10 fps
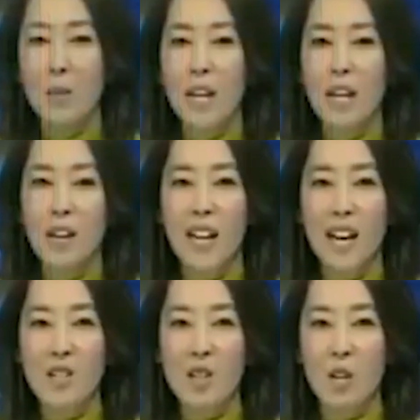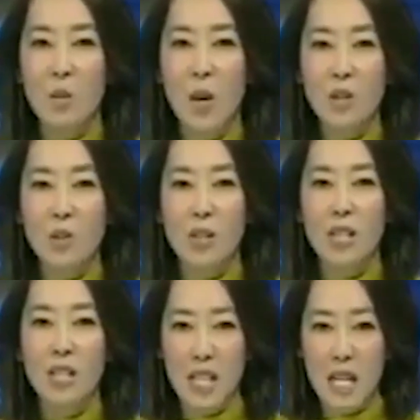Let's bring in our guest, John Quelch, who
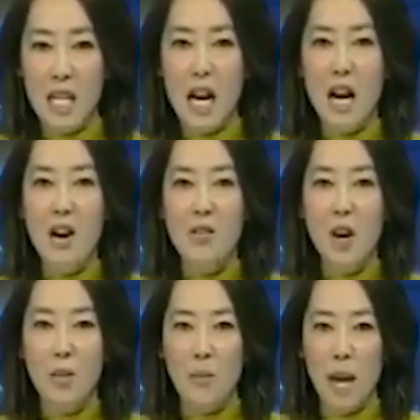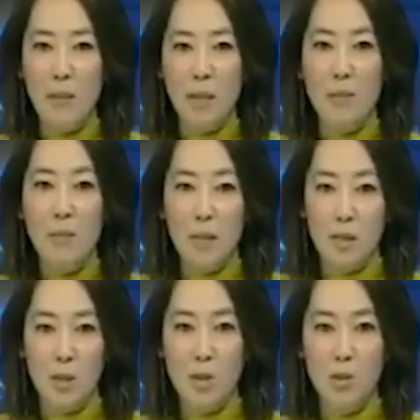is the Dean of the Miami
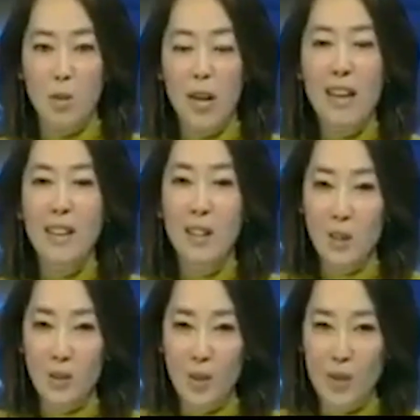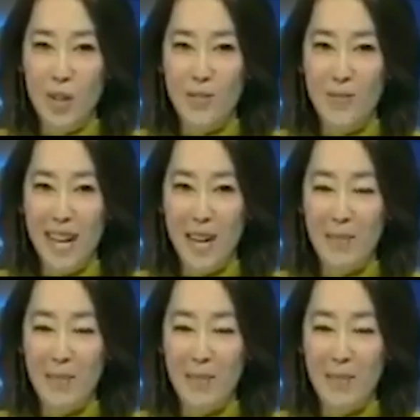Business School at the University of